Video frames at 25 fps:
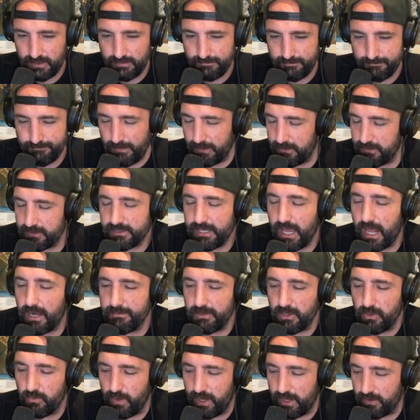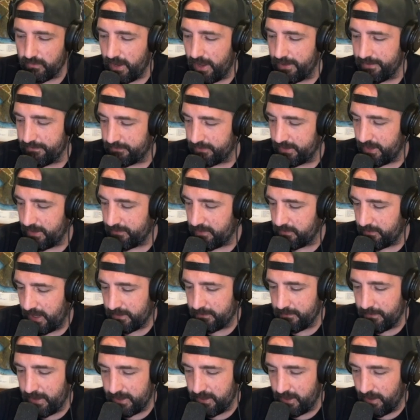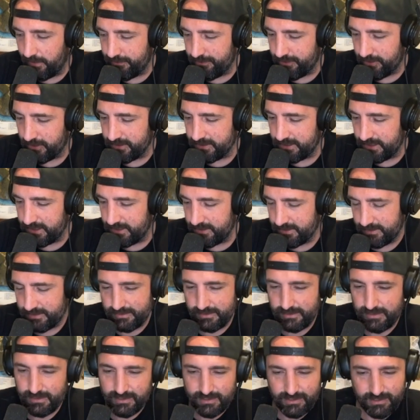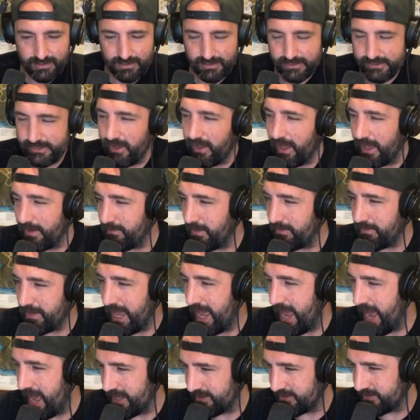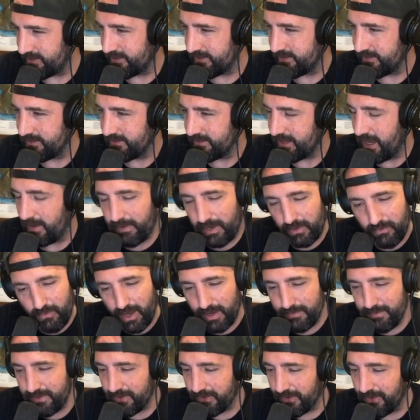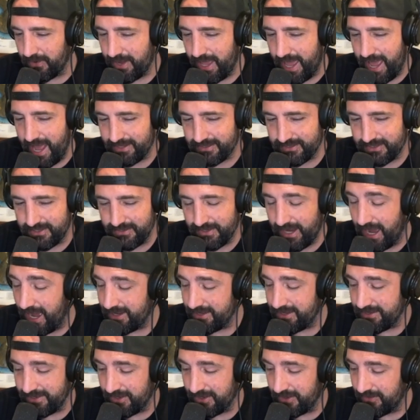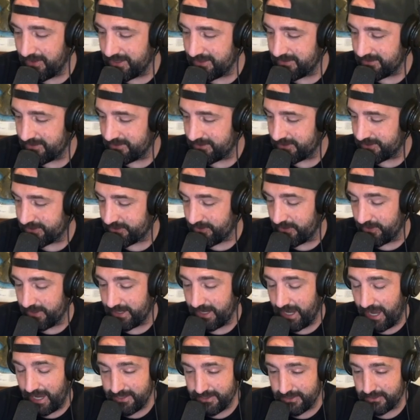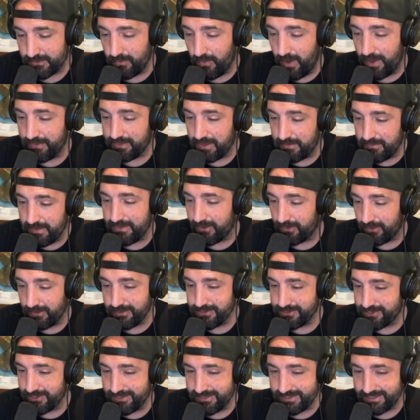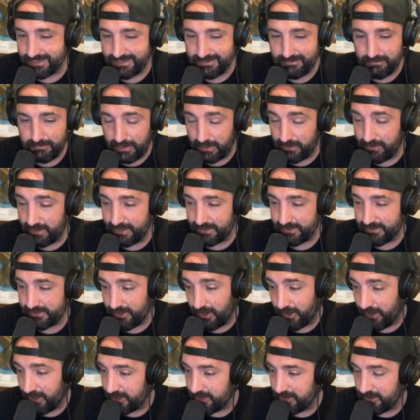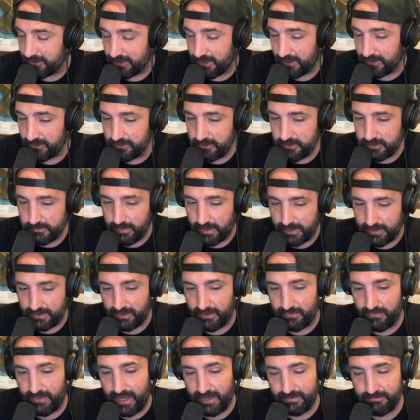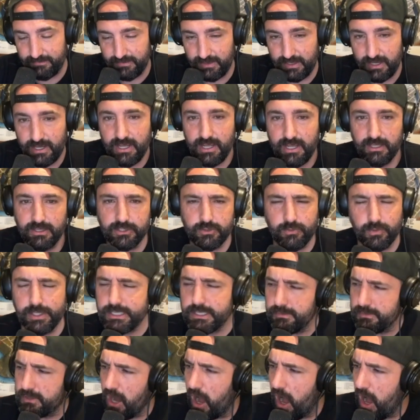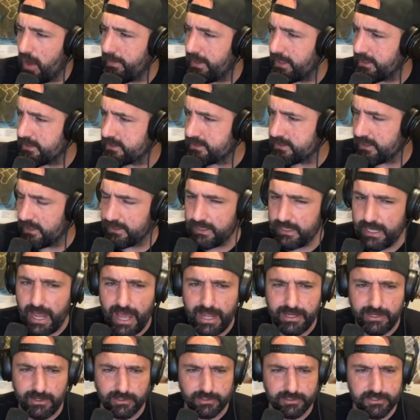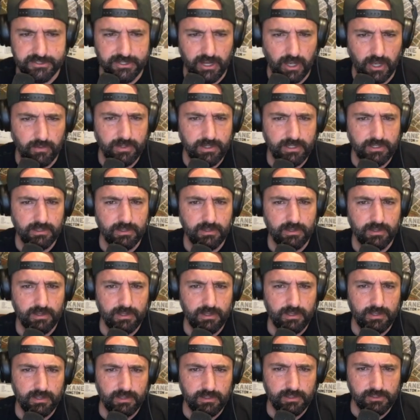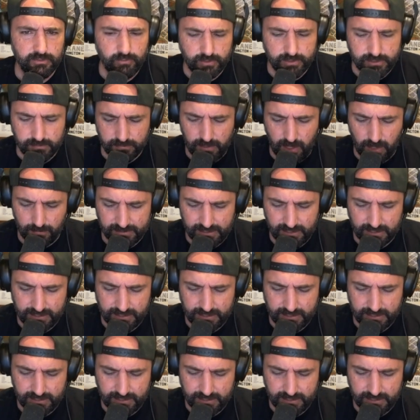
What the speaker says: But there's got to be a way around it for them to make money off jerseys. Sell maybe hats, but I want them in their own hats too. You know what? Screw it. I just want them in their own jersey, period. Sorry, you're going to lose money on that. Let's read some comments and get out of here, shall we? Let's read some comments.